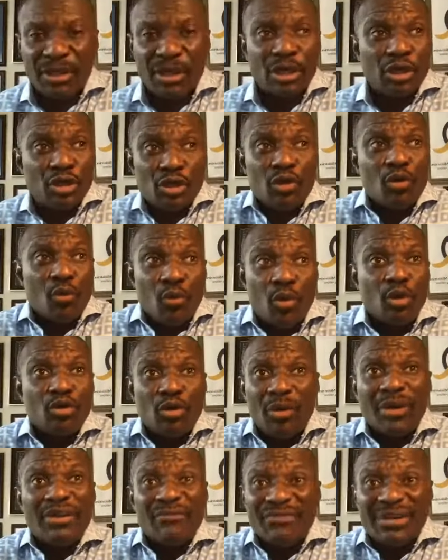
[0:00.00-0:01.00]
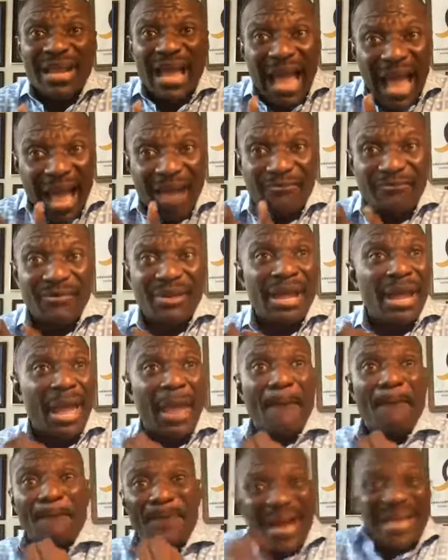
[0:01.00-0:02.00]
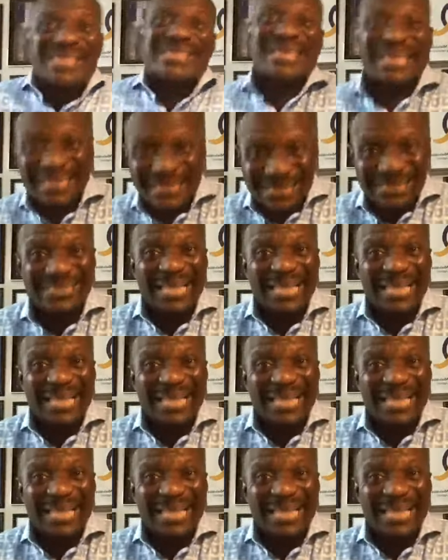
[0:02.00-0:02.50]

You who don't even have a bicycle